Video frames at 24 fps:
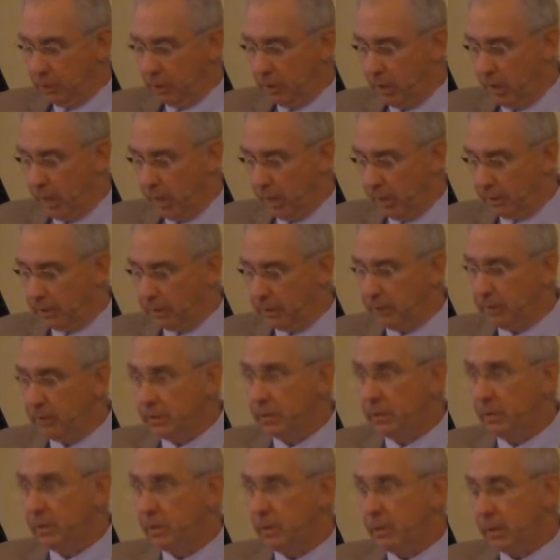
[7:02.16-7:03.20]
God.
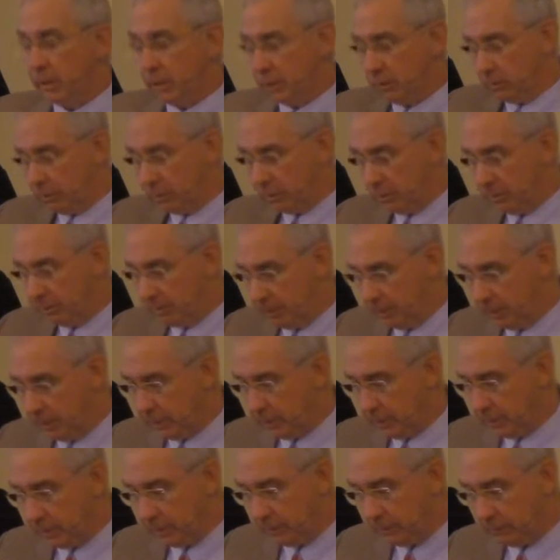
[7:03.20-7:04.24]
And to
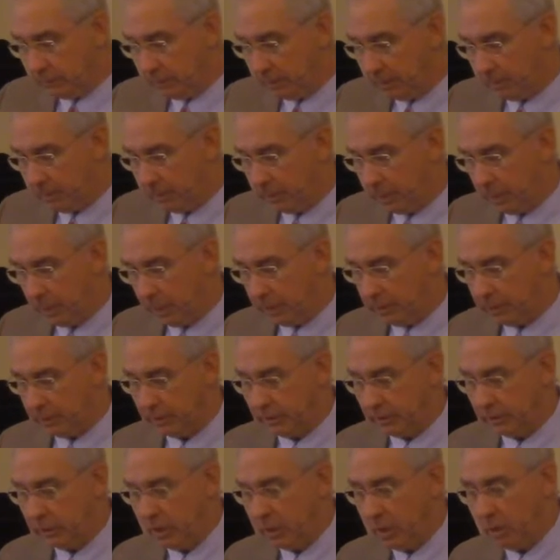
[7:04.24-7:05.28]
experience this freedom of
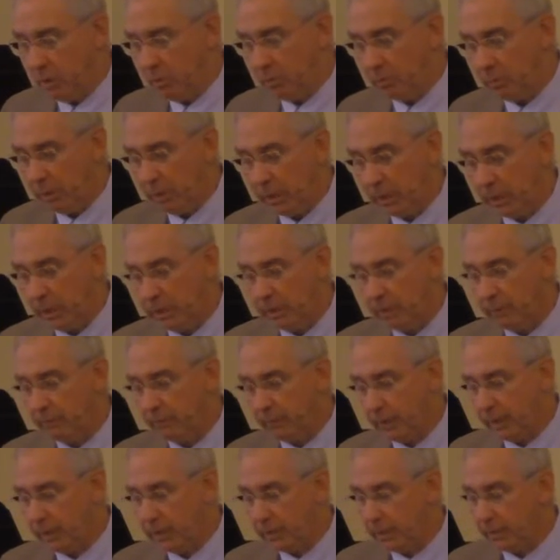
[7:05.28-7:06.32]
conscience, we need to
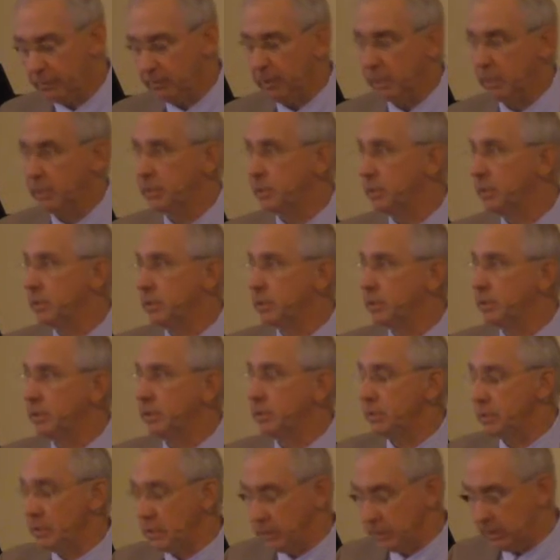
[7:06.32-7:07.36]
fight temptation just
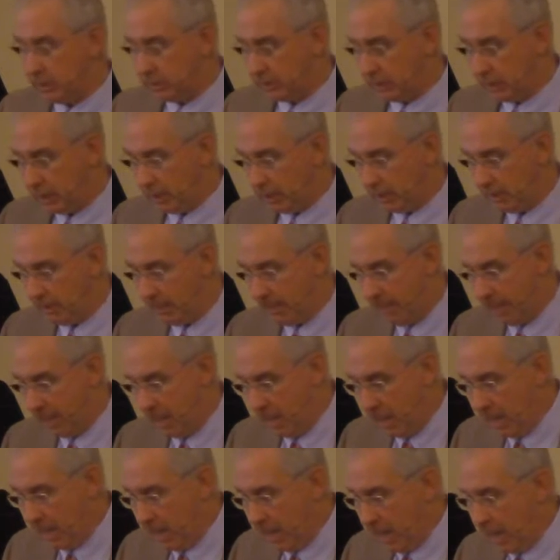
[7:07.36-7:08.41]
as Jesus did.
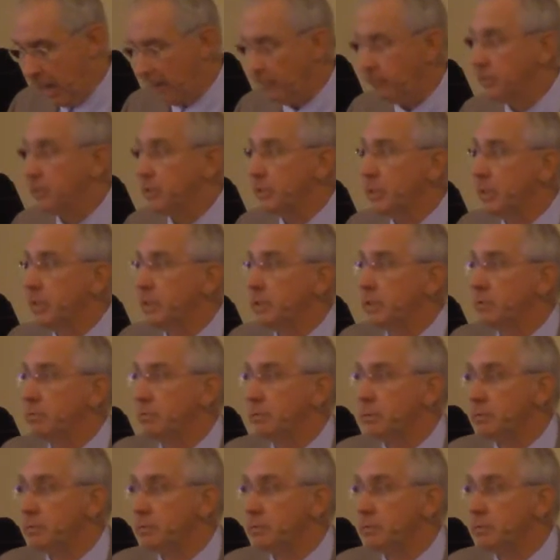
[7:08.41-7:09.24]
After Jesus